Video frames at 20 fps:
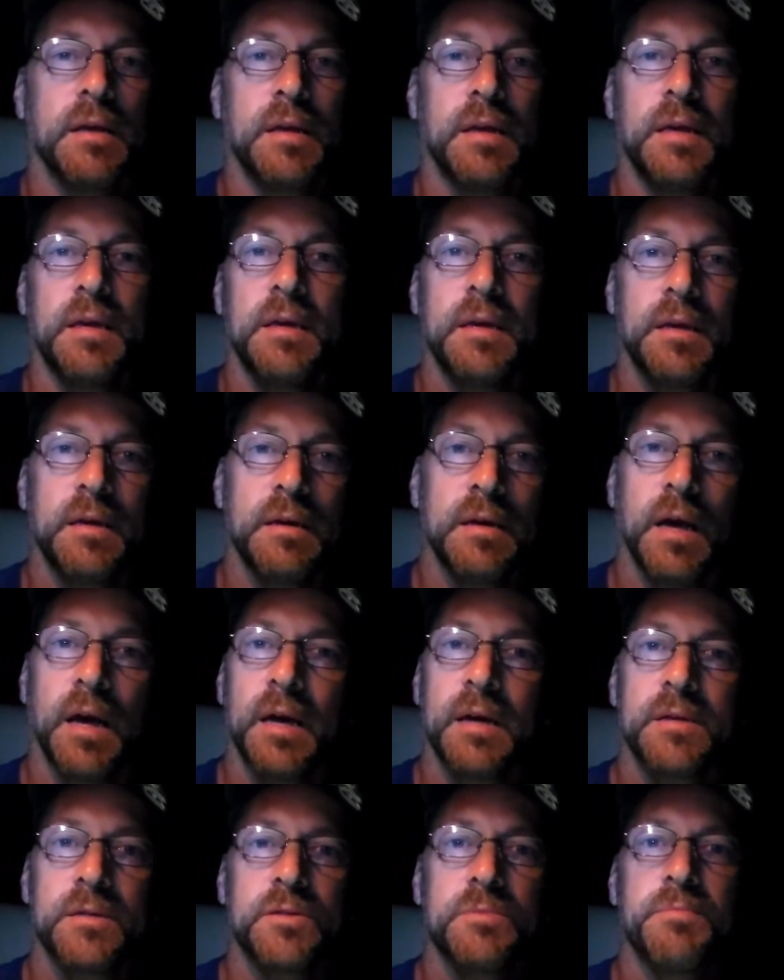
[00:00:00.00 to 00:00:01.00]
he
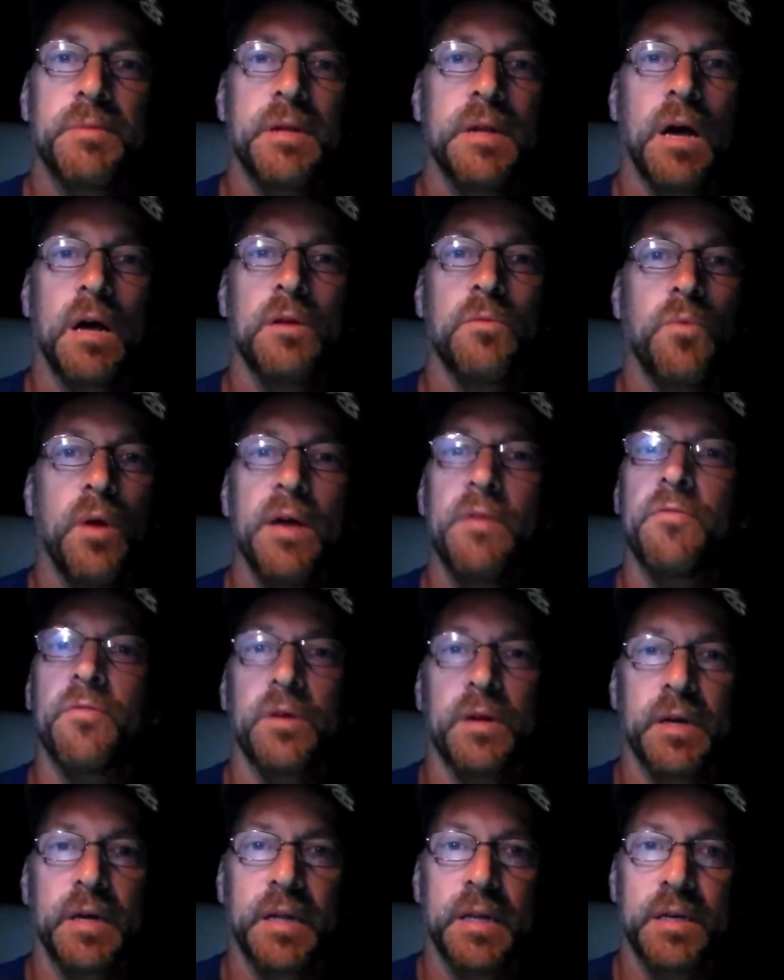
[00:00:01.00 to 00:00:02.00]
has been
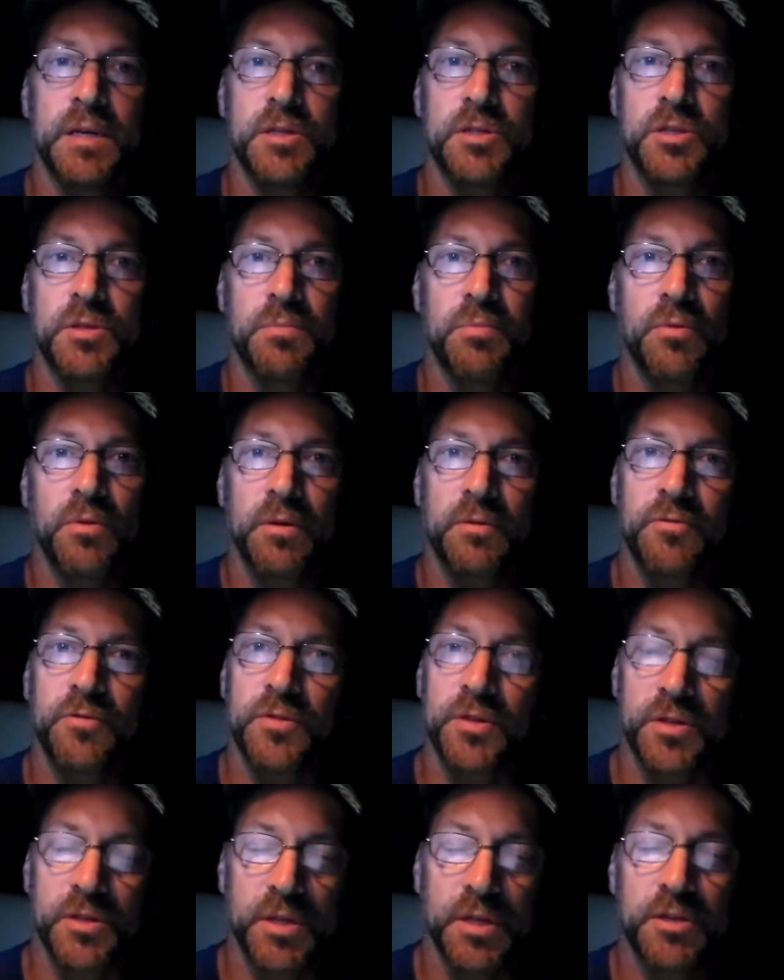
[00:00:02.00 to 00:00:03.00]
unwavering in his support
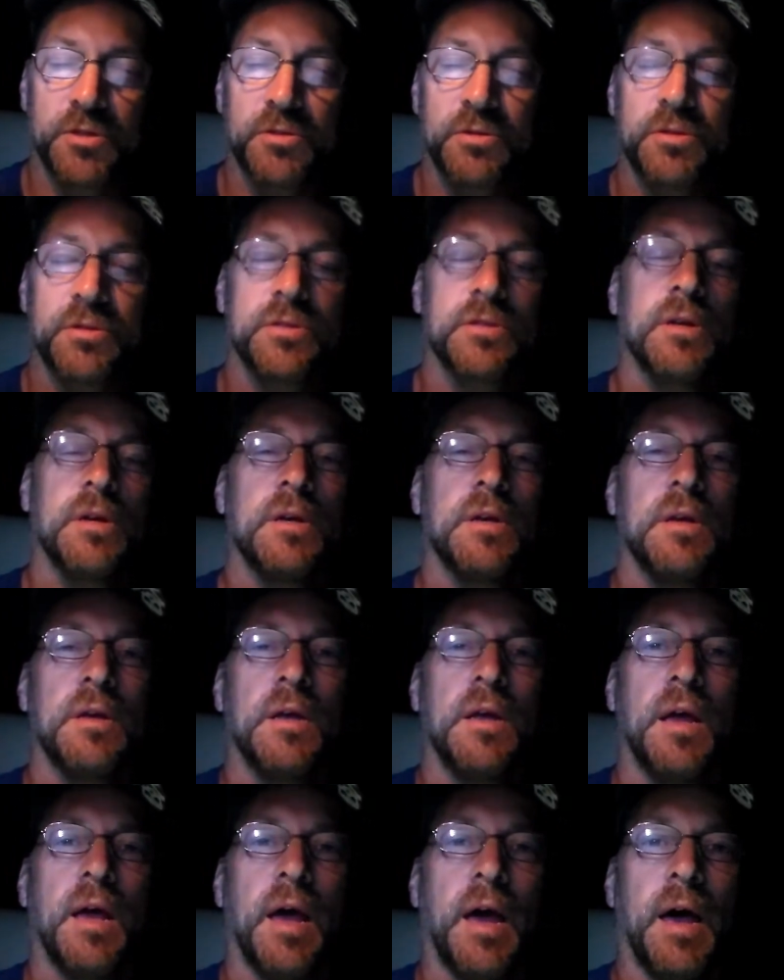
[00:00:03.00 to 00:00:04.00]
for the seizures,
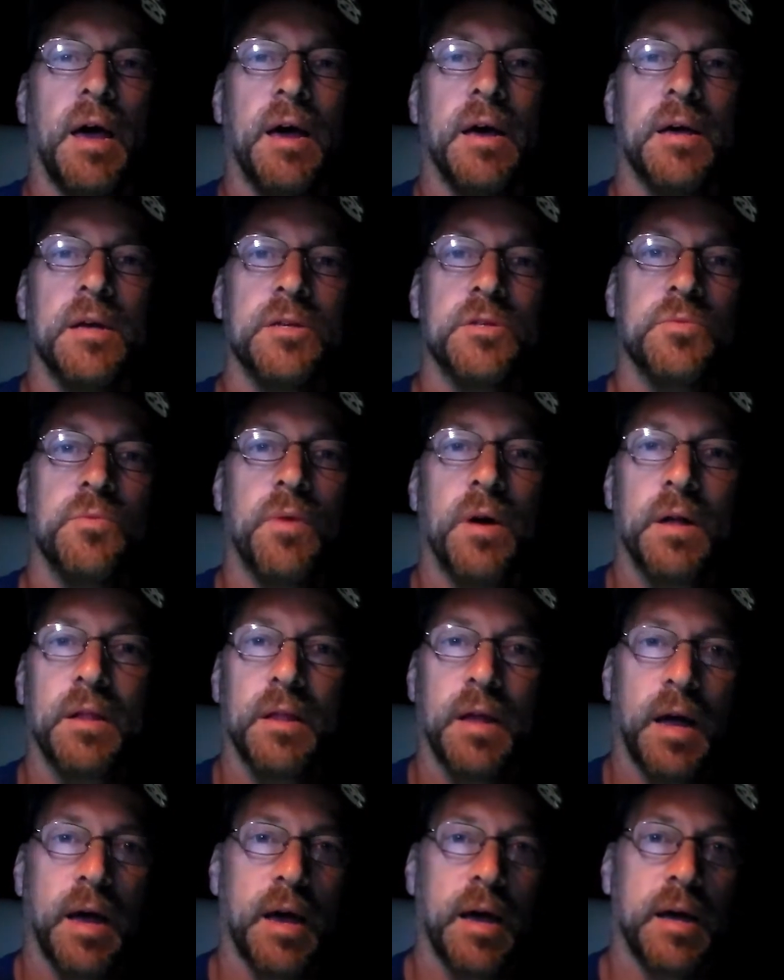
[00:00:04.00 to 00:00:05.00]
as
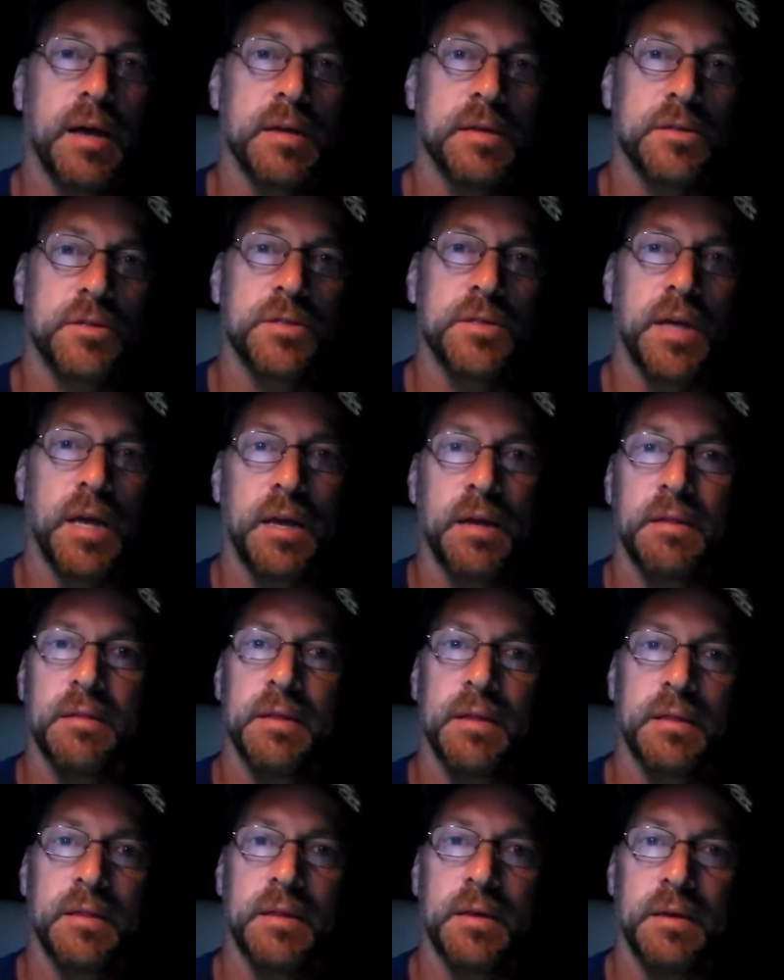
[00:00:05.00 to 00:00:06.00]
well as saying
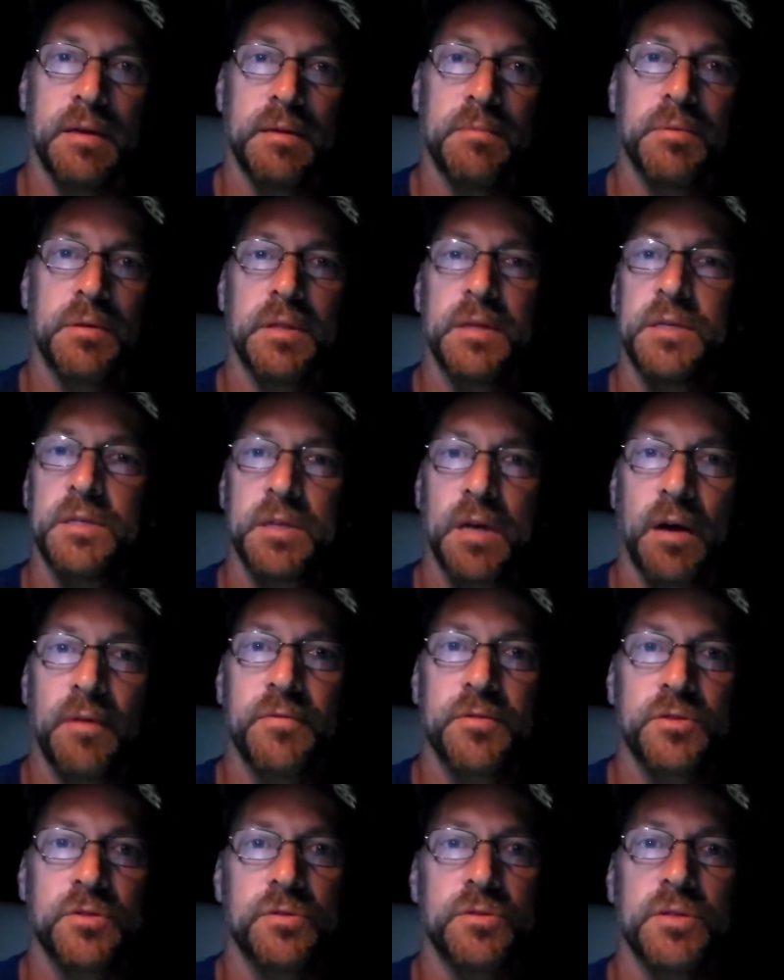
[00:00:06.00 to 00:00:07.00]
that the police
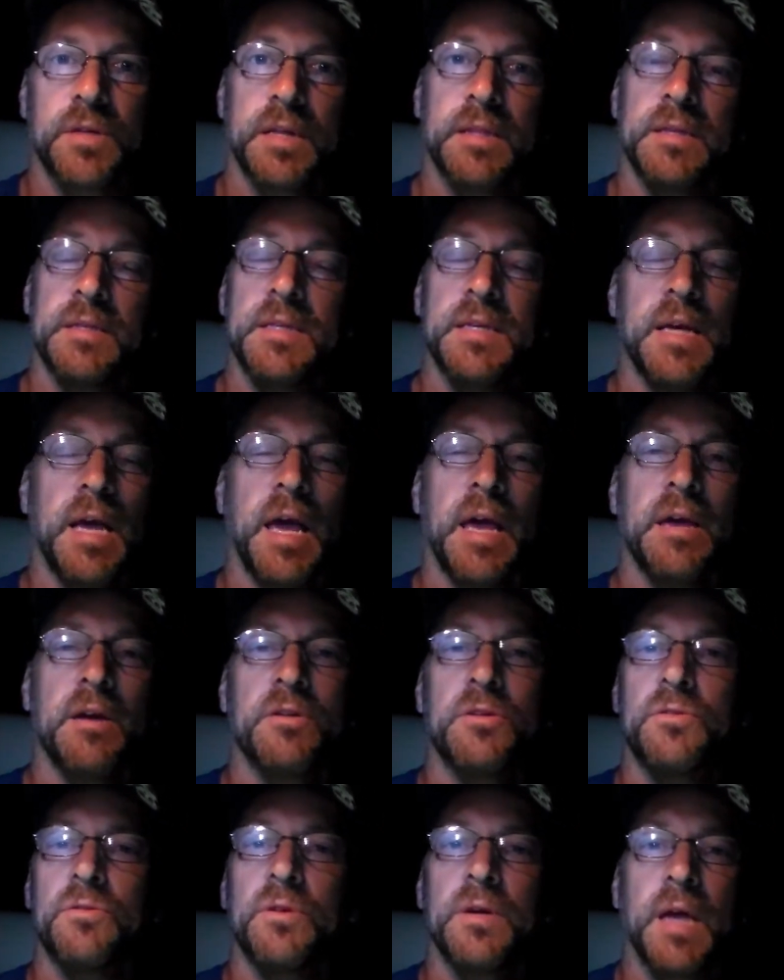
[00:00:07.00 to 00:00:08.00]
officers and the DA
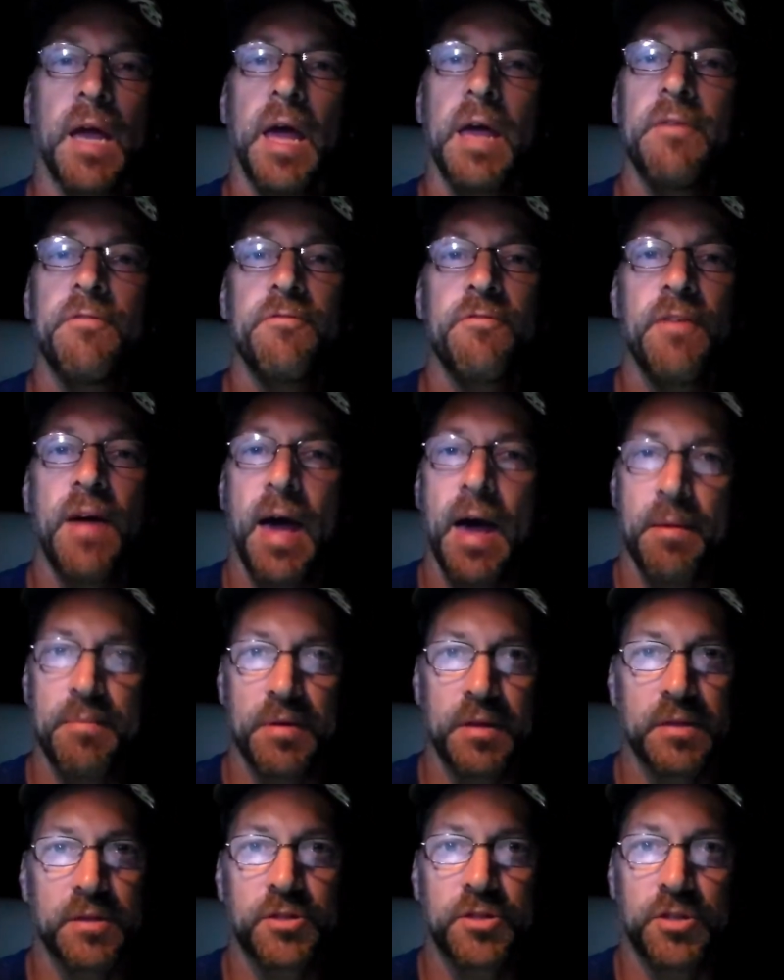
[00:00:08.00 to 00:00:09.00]
are doing a
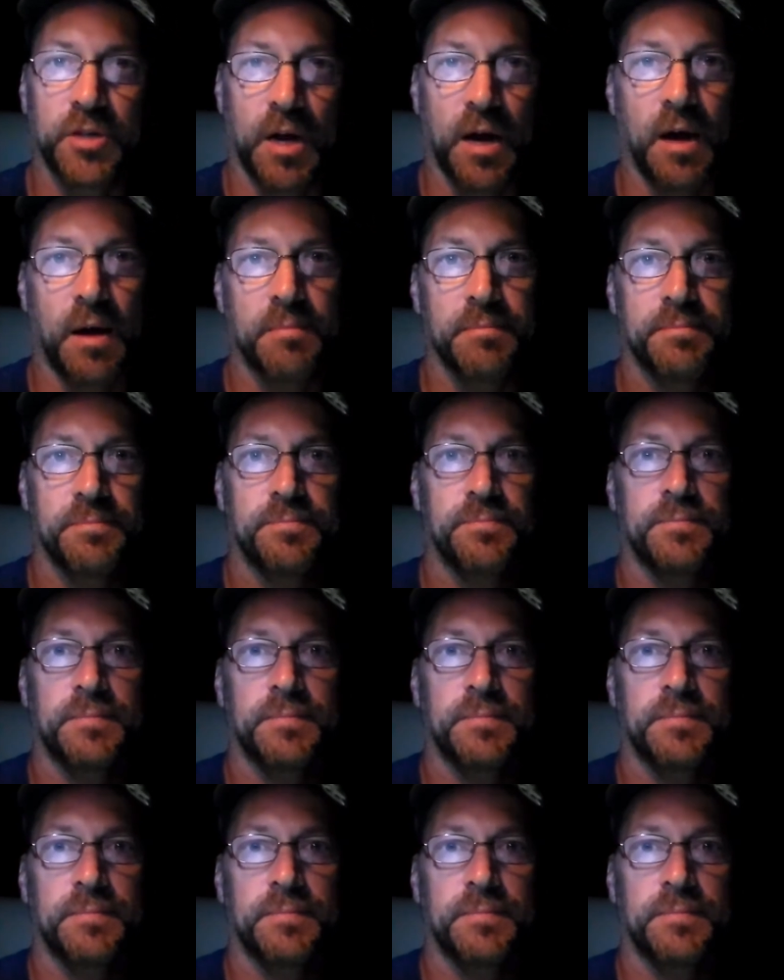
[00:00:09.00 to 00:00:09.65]
fabulous job.